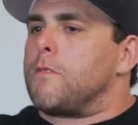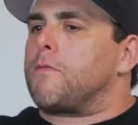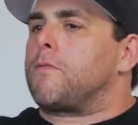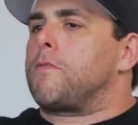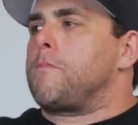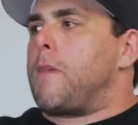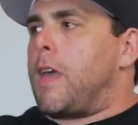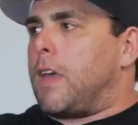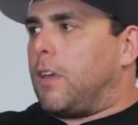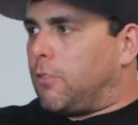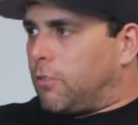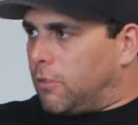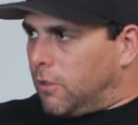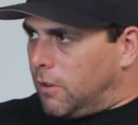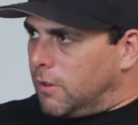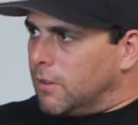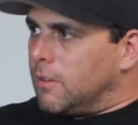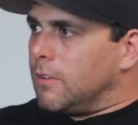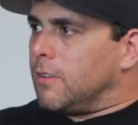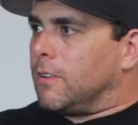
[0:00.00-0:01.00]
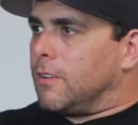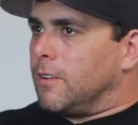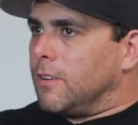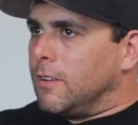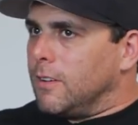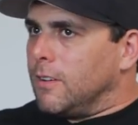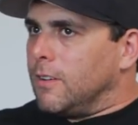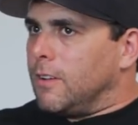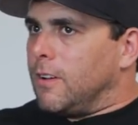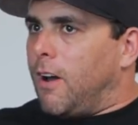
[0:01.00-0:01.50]
information
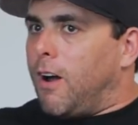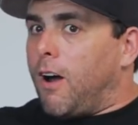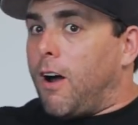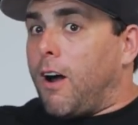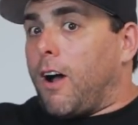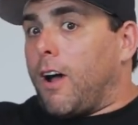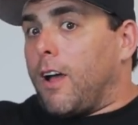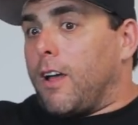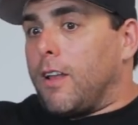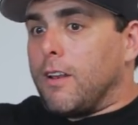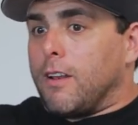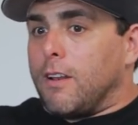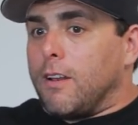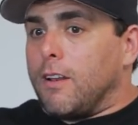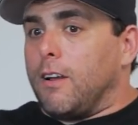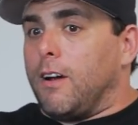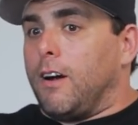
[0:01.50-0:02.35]
on,